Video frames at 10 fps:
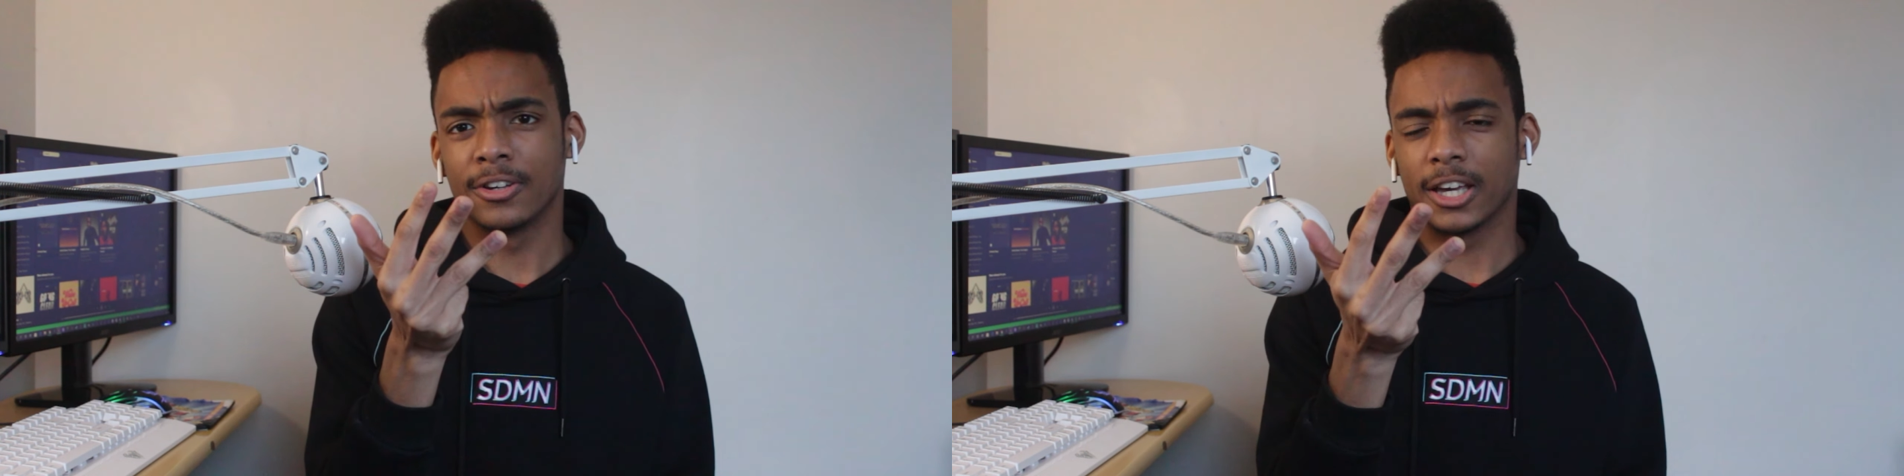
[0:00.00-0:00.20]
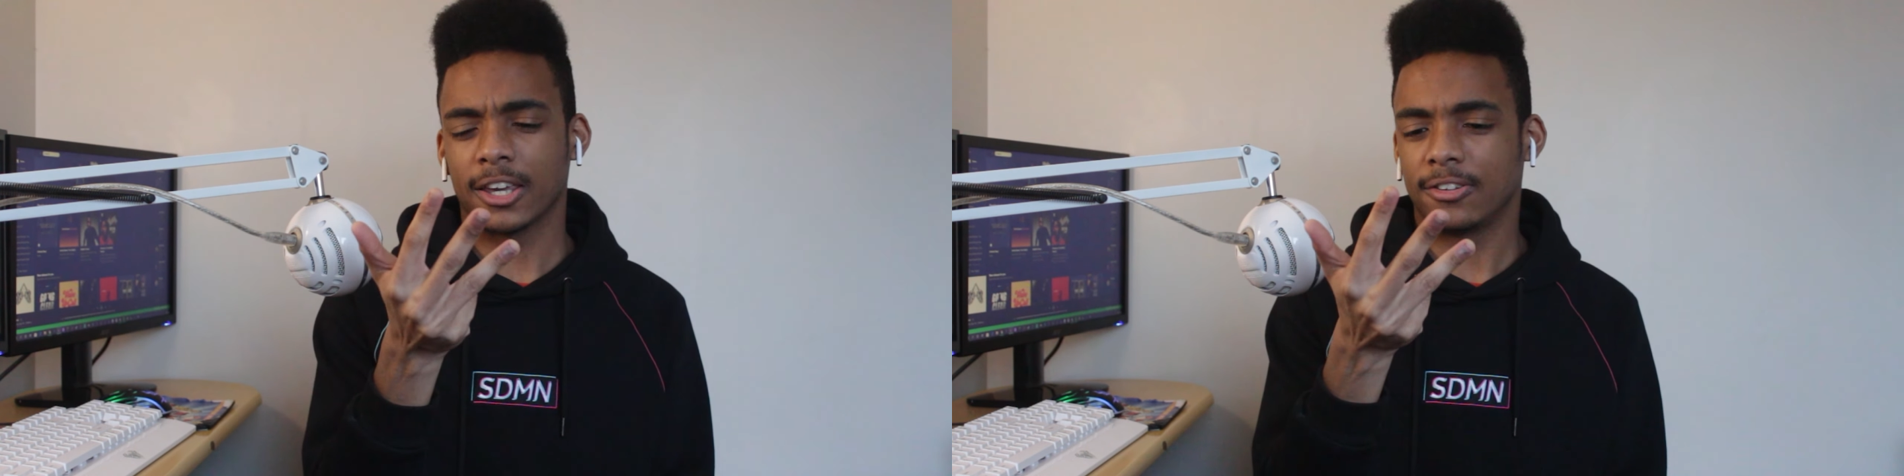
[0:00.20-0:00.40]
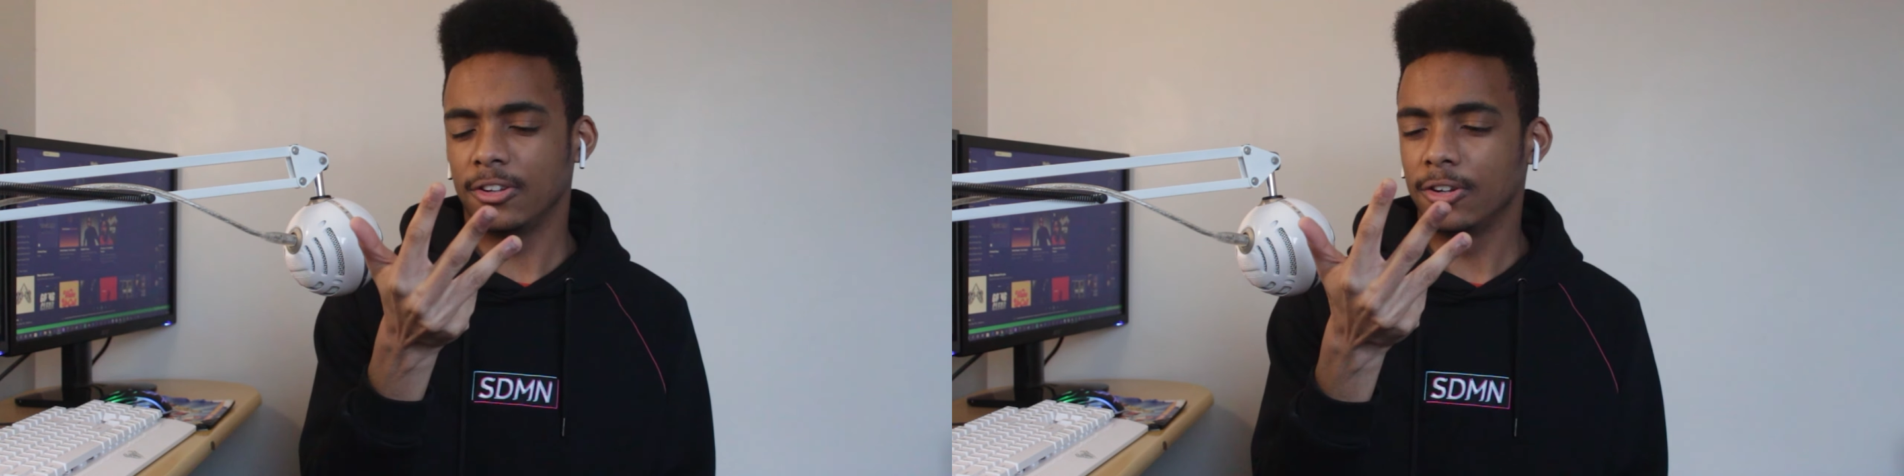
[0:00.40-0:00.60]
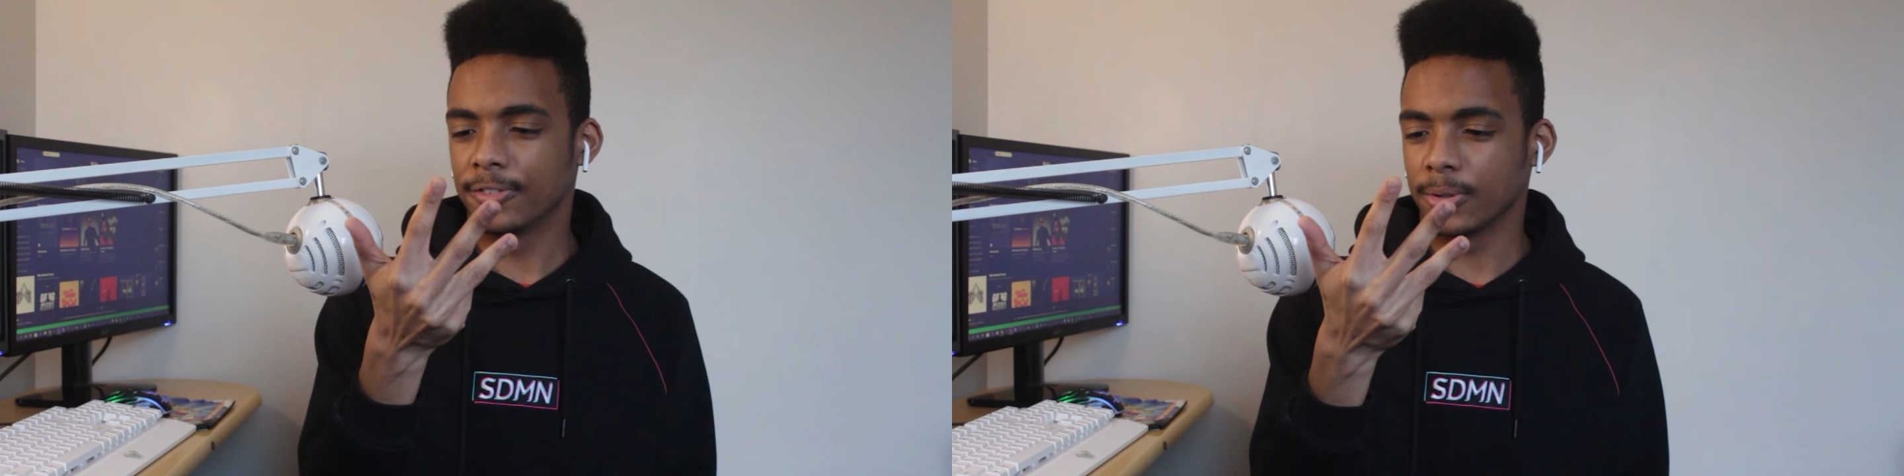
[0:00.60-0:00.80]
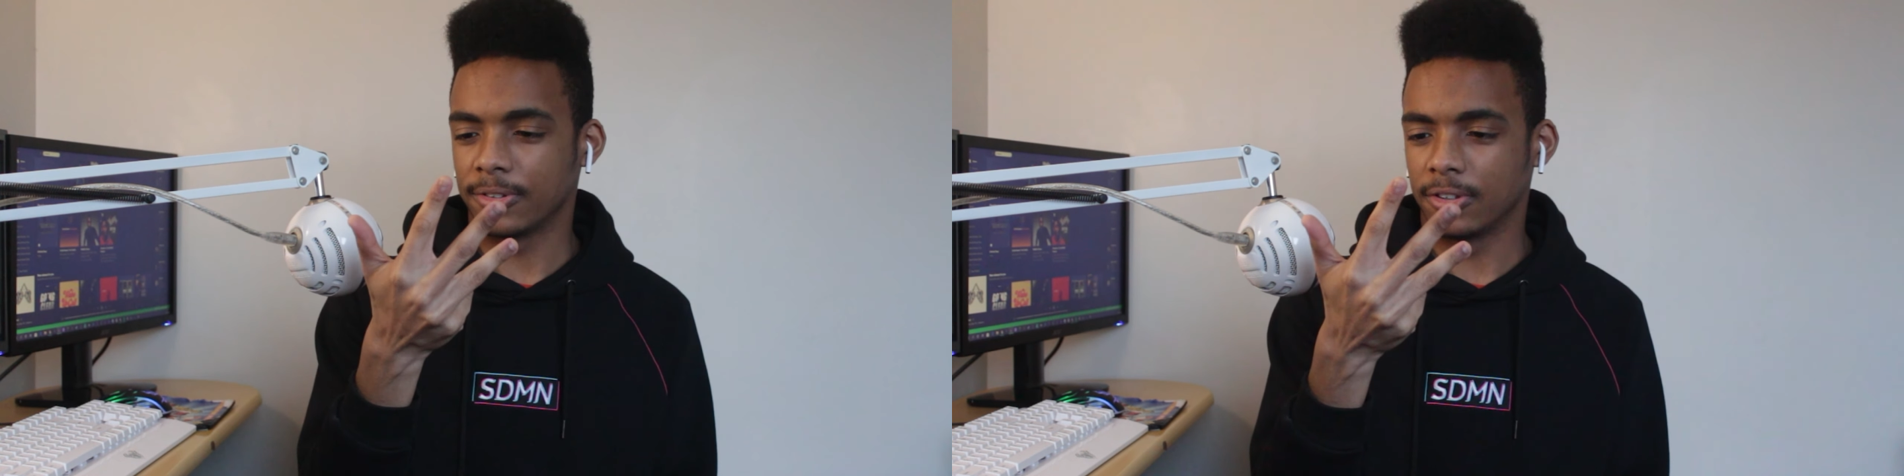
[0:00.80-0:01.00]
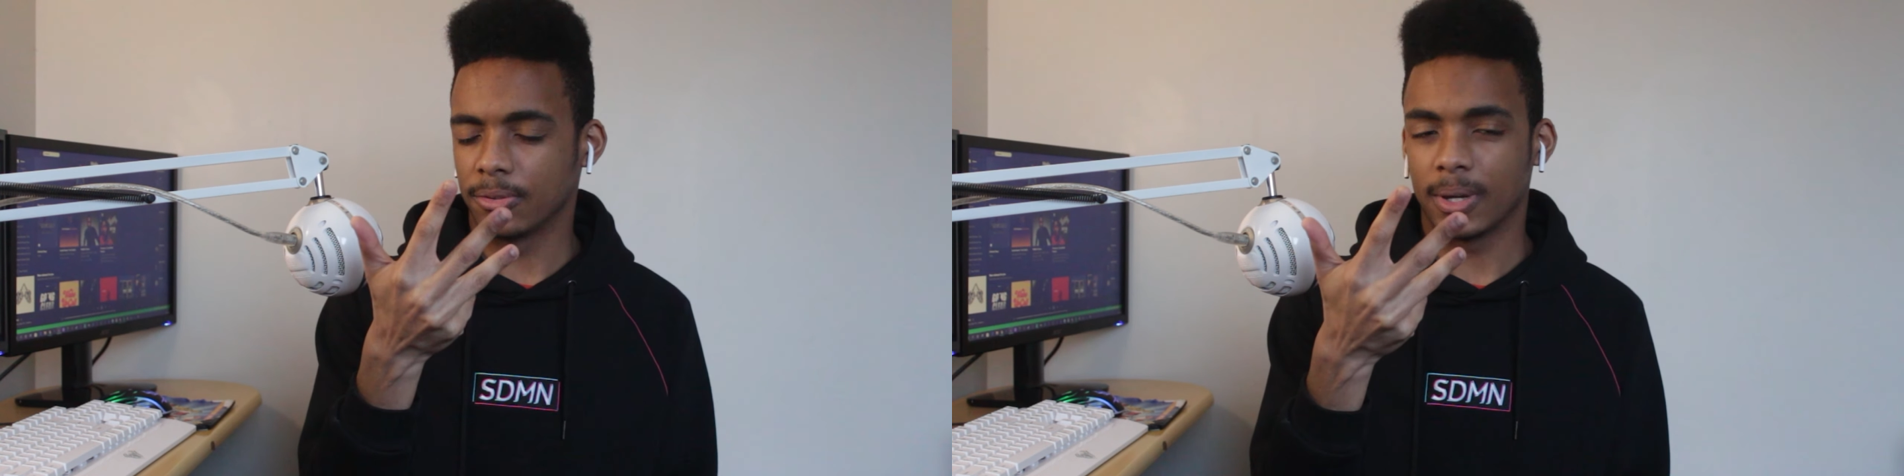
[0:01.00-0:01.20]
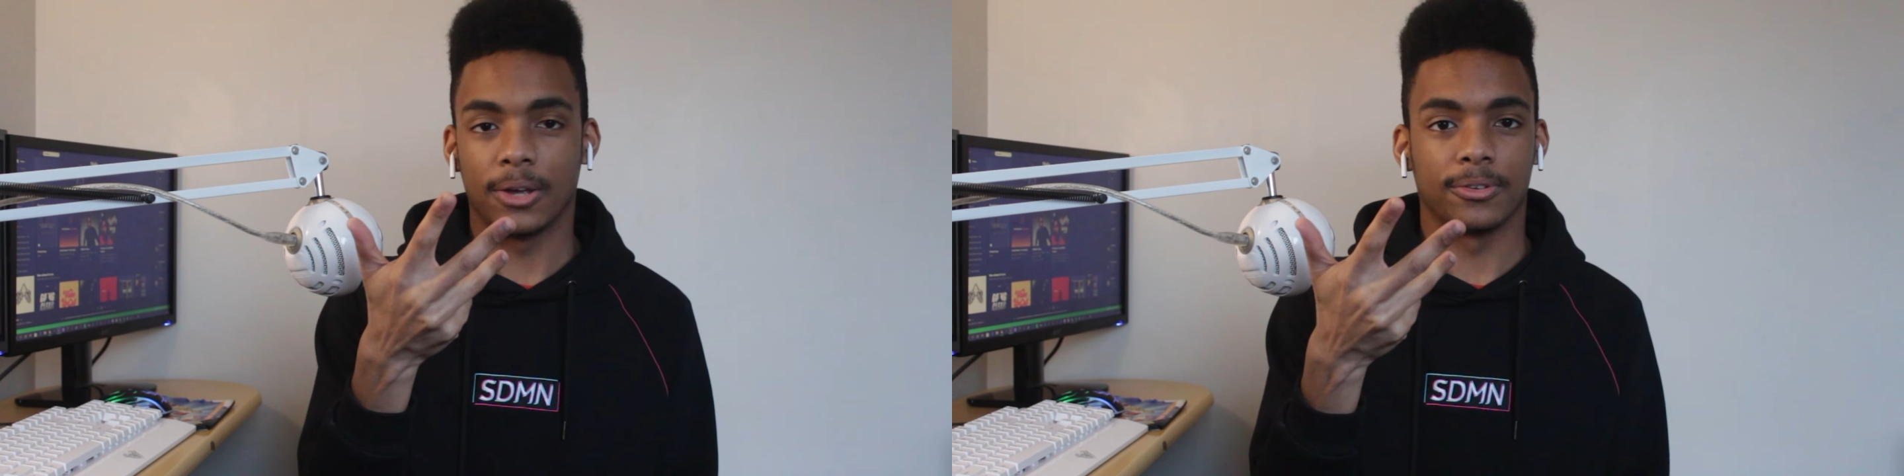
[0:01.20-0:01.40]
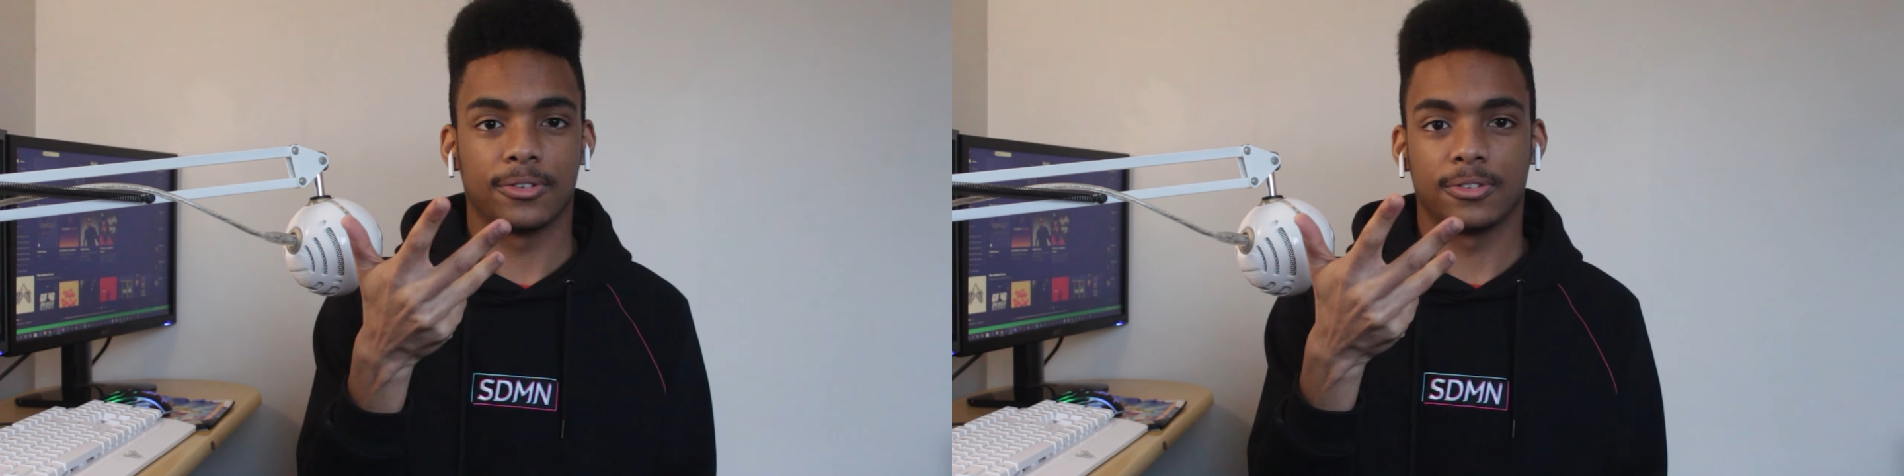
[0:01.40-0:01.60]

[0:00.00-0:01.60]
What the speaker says: I guess the only other question is, well,